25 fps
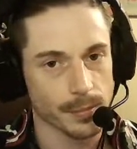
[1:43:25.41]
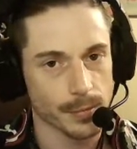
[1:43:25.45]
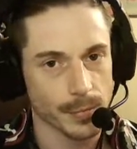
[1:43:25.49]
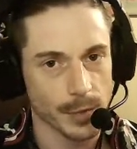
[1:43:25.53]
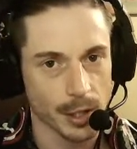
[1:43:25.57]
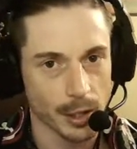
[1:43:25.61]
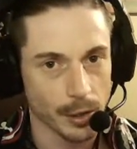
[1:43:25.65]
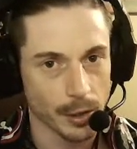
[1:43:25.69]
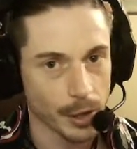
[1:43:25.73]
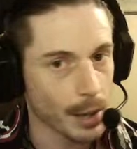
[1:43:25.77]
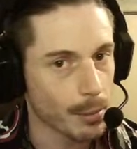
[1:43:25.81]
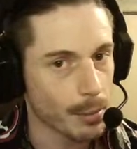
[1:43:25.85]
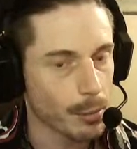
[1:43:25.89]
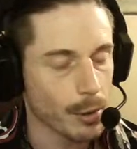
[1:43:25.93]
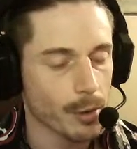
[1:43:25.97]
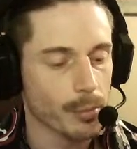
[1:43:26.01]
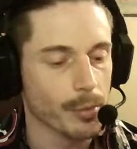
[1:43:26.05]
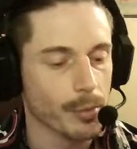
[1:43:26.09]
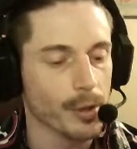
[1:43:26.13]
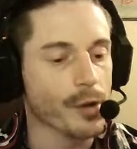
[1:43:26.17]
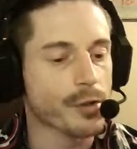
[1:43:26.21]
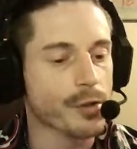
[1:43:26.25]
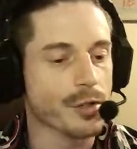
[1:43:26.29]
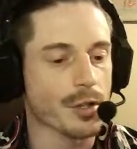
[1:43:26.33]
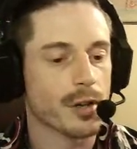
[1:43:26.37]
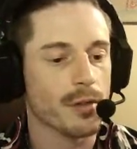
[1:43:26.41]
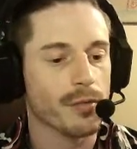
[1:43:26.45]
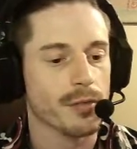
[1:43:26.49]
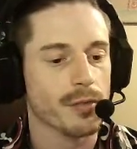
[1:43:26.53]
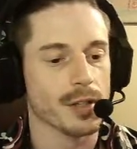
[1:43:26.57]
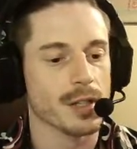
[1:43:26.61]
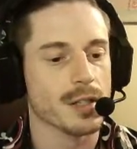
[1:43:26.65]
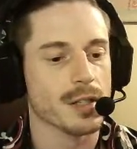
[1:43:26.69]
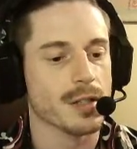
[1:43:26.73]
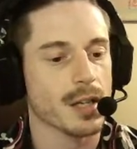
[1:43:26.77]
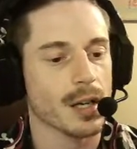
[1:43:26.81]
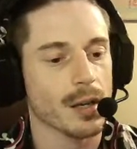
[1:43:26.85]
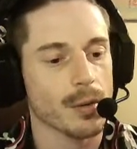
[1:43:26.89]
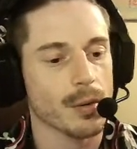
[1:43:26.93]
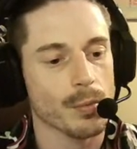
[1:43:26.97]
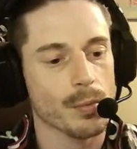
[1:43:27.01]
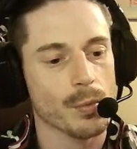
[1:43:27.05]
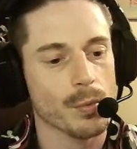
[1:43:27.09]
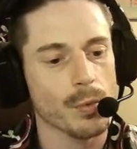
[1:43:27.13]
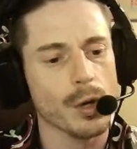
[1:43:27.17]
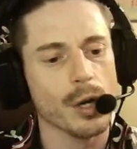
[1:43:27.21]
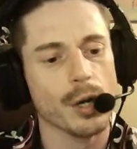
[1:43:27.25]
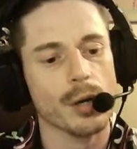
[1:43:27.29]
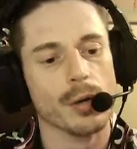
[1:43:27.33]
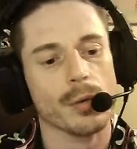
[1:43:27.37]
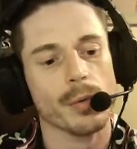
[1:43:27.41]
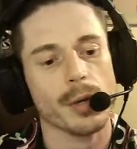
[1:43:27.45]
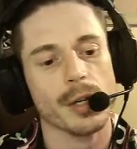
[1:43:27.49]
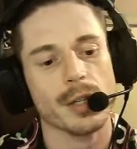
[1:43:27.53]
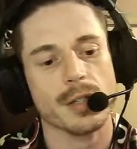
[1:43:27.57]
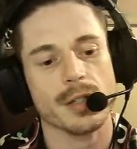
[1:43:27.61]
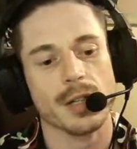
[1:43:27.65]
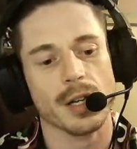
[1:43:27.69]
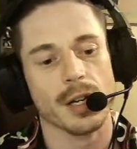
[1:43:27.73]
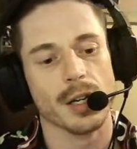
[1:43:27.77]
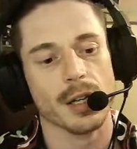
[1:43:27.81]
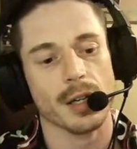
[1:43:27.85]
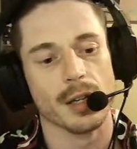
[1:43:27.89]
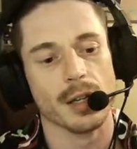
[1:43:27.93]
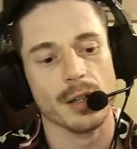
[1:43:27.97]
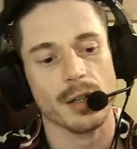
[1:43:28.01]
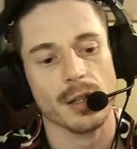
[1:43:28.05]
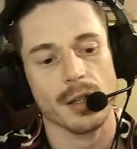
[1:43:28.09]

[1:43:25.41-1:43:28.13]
the light bulb goes off, and it's like, whoa, wait a second.